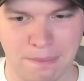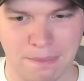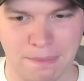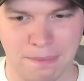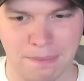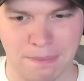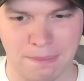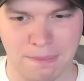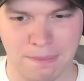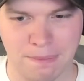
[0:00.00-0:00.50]

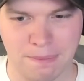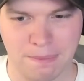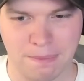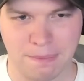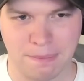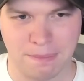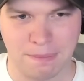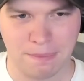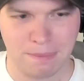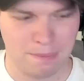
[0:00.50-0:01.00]

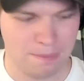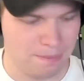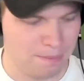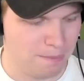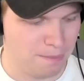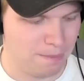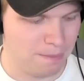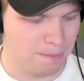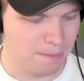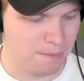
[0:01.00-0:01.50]

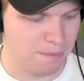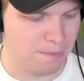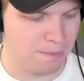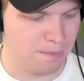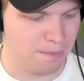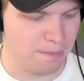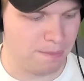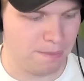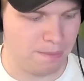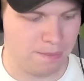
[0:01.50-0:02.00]

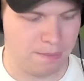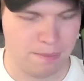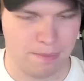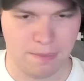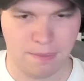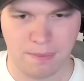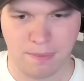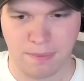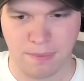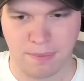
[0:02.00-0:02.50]

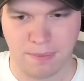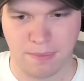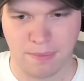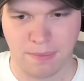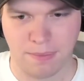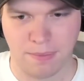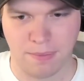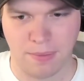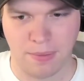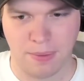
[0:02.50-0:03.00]

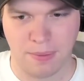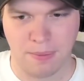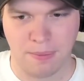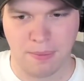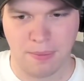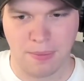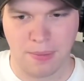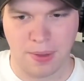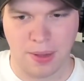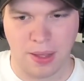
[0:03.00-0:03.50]

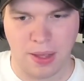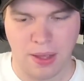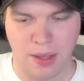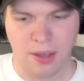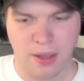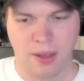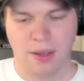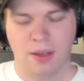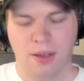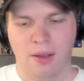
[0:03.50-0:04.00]

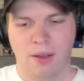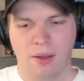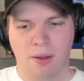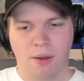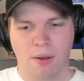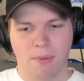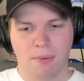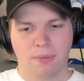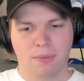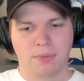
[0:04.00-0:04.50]

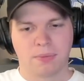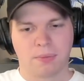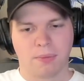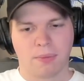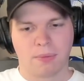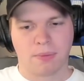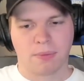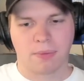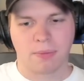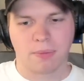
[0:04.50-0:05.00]

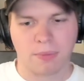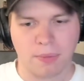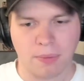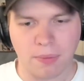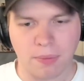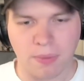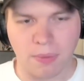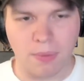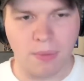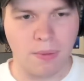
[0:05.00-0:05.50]

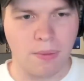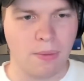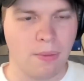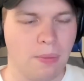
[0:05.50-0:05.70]
No words are spoken by the person on screen.